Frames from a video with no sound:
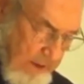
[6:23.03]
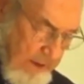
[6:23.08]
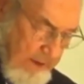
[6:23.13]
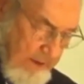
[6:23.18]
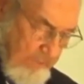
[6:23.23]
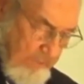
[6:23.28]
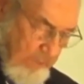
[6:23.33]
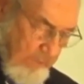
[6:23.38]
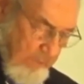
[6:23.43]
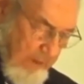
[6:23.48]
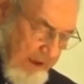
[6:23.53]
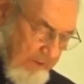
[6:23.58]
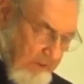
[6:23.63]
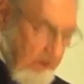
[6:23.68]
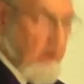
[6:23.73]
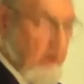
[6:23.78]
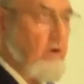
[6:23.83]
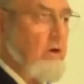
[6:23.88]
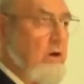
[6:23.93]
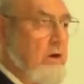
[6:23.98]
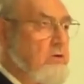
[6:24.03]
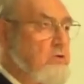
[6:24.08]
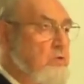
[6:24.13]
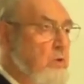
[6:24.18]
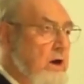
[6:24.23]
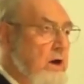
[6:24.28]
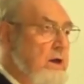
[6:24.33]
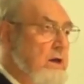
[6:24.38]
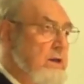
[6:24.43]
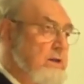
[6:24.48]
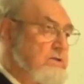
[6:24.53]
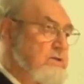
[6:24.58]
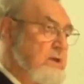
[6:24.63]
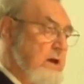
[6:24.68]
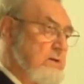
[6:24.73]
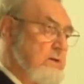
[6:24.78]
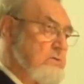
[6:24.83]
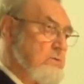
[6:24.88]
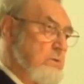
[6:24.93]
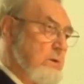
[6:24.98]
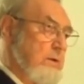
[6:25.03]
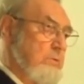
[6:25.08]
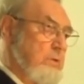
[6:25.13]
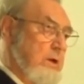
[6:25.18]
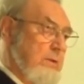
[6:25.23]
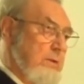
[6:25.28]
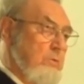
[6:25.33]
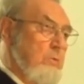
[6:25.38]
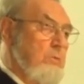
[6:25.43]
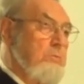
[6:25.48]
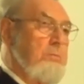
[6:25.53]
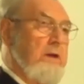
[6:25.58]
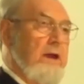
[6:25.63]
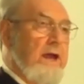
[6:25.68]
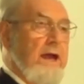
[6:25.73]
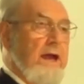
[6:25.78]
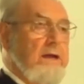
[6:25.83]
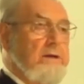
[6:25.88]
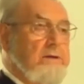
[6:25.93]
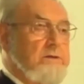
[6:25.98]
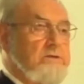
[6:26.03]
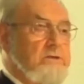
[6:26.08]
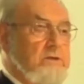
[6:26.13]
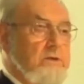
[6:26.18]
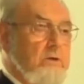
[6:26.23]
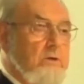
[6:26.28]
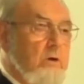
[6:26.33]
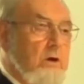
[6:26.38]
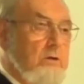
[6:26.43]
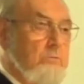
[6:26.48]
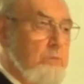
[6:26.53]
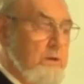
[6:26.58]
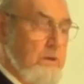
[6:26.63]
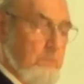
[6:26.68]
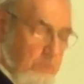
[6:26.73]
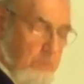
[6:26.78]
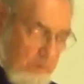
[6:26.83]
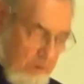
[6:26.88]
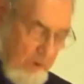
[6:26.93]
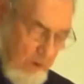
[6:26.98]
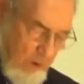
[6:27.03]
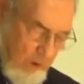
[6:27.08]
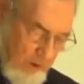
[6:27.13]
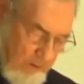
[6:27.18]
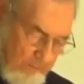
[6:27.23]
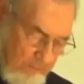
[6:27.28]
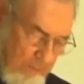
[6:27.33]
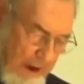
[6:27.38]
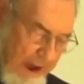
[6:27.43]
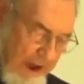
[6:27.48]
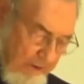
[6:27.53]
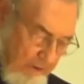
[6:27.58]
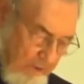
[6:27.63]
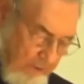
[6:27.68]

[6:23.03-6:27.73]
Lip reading: But by the early 20th century, we began to see what people called modern